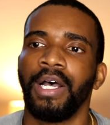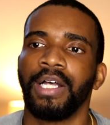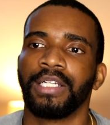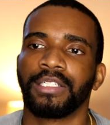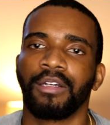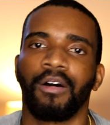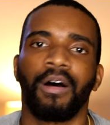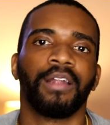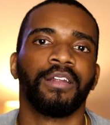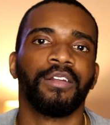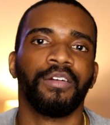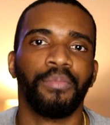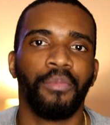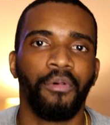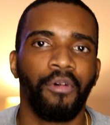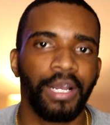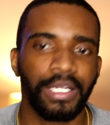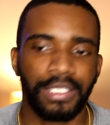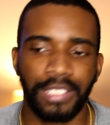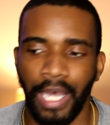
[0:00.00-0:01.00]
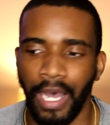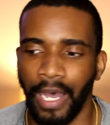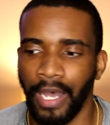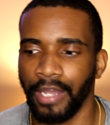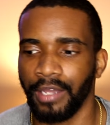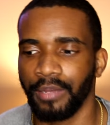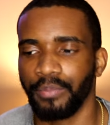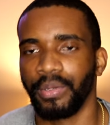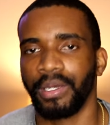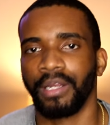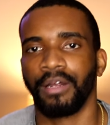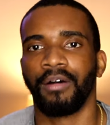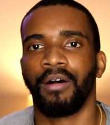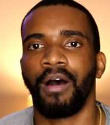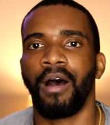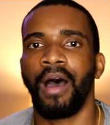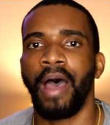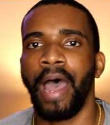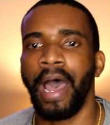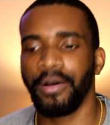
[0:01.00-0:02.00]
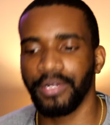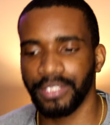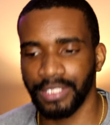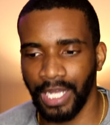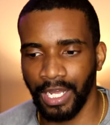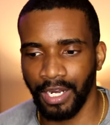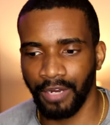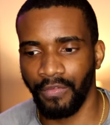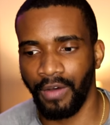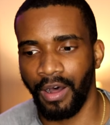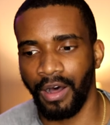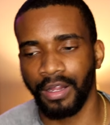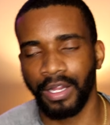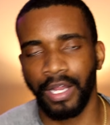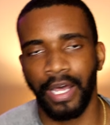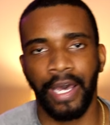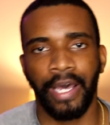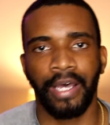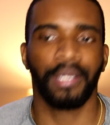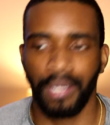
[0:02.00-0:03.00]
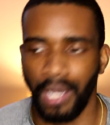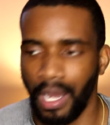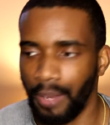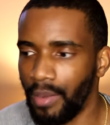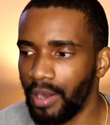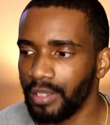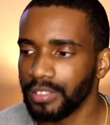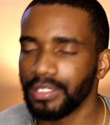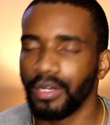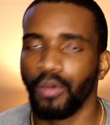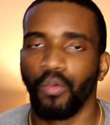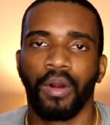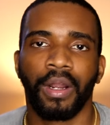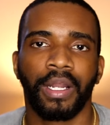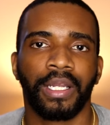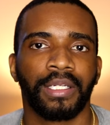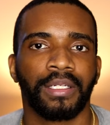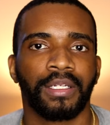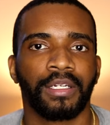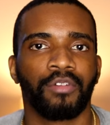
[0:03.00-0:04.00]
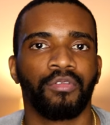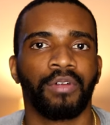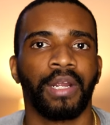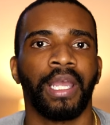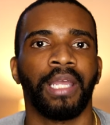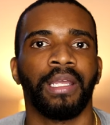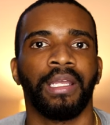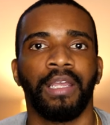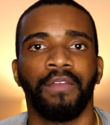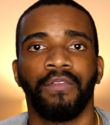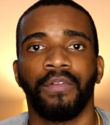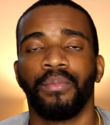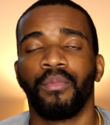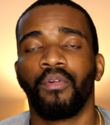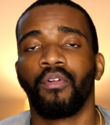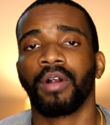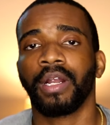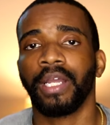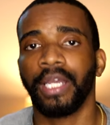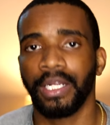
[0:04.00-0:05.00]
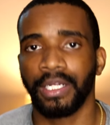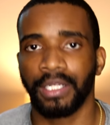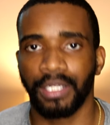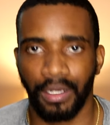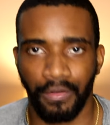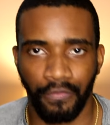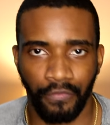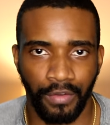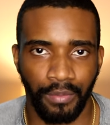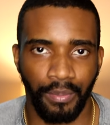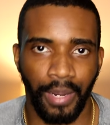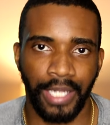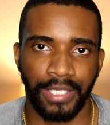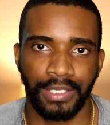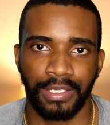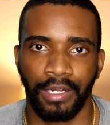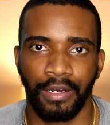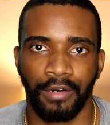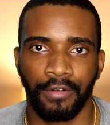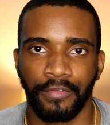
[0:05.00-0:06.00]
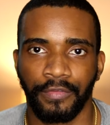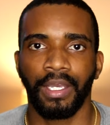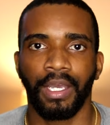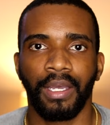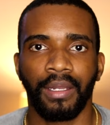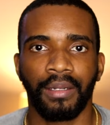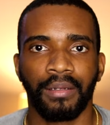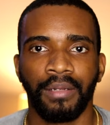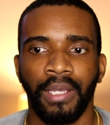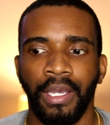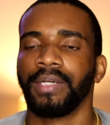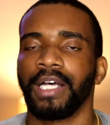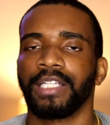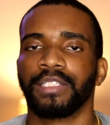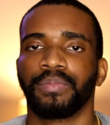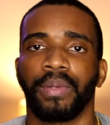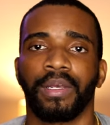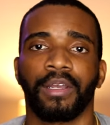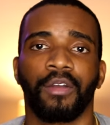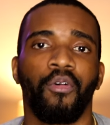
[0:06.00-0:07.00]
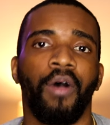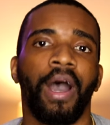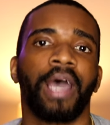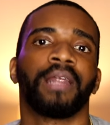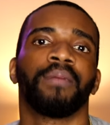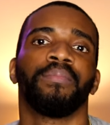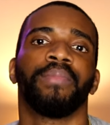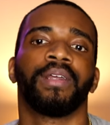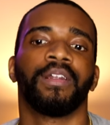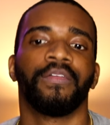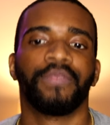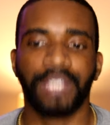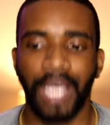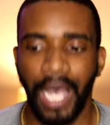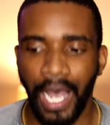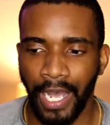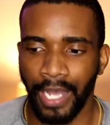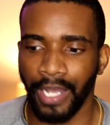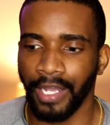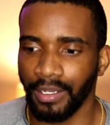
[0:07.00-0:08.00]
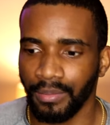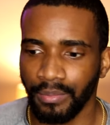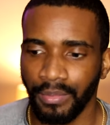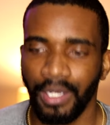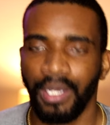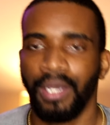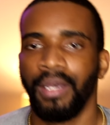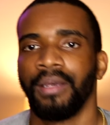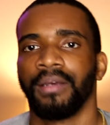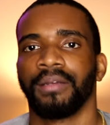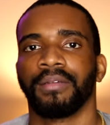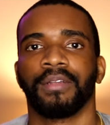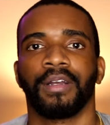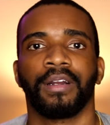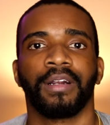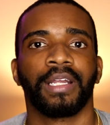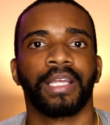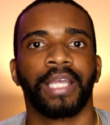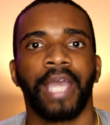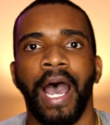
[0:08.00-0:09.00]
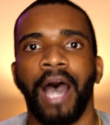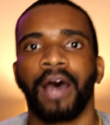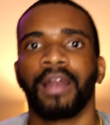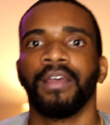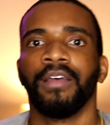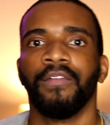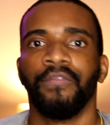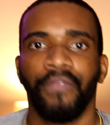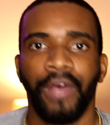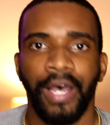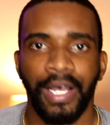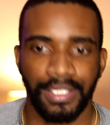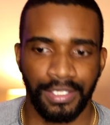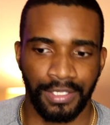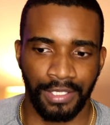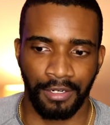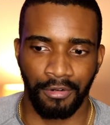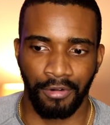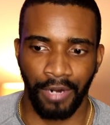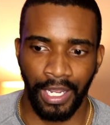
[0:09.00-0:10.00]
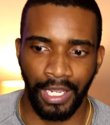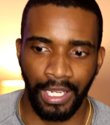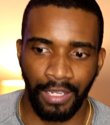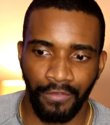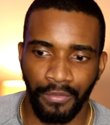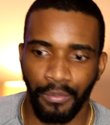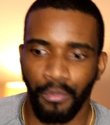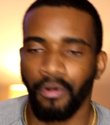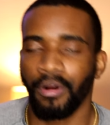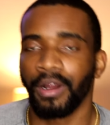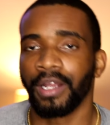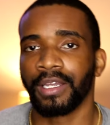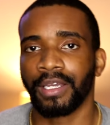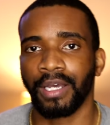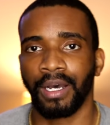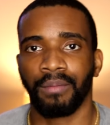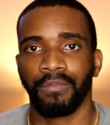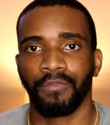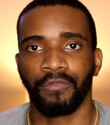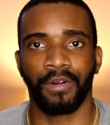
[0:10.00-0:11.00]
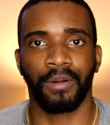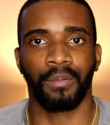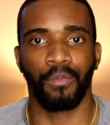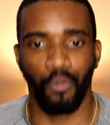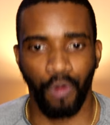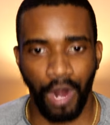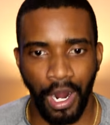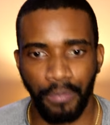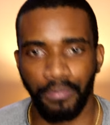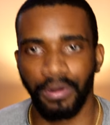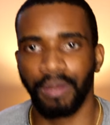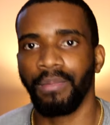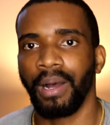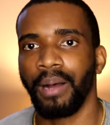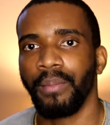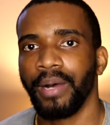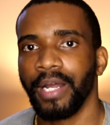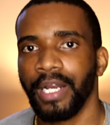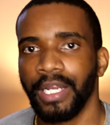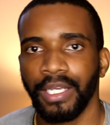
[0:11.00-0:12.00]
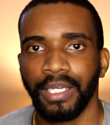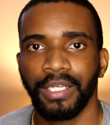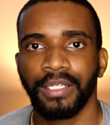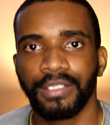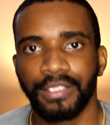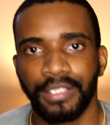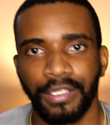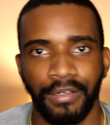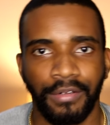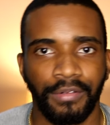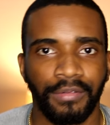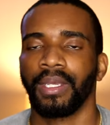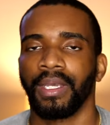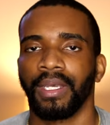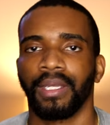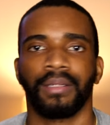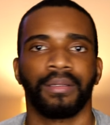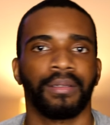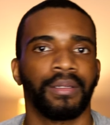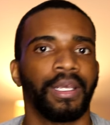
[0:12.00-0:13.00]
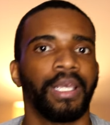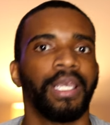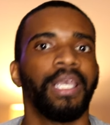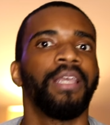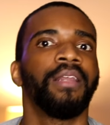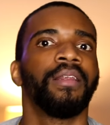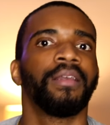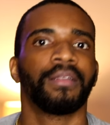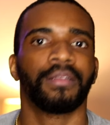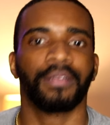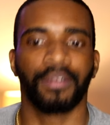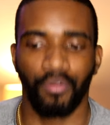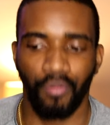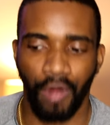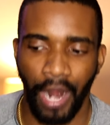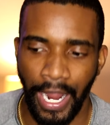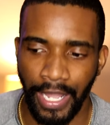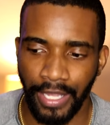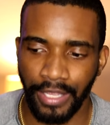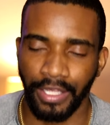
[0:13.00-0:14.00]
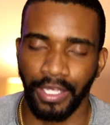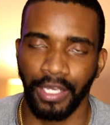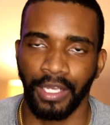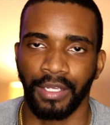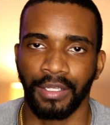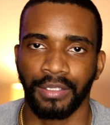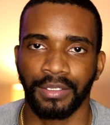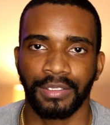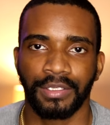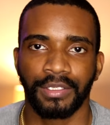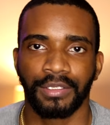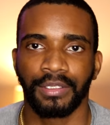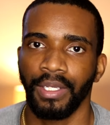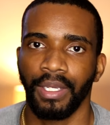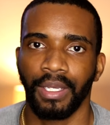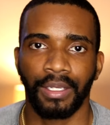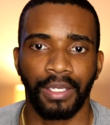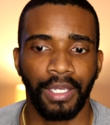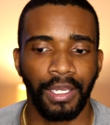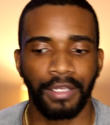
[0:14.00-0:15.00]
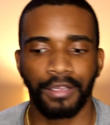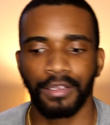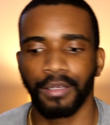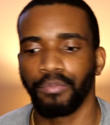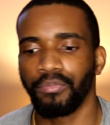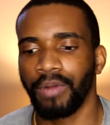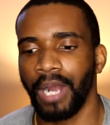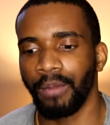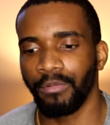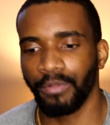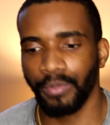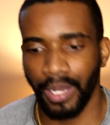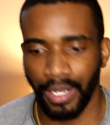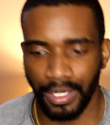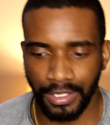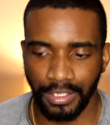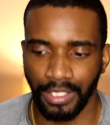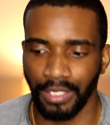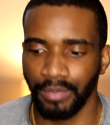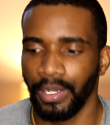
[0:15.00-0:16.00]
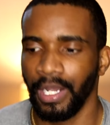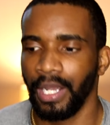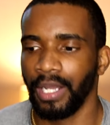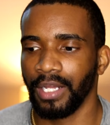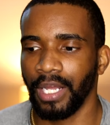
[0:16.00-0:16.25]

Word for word: So I do Muay Thai, but outside of all of that, I'm also working to create even more income for myself. And I spent quite a bit of time learning how to invest to create even more income from where I put my money into and eating the right things and getting the proper amount of sleep.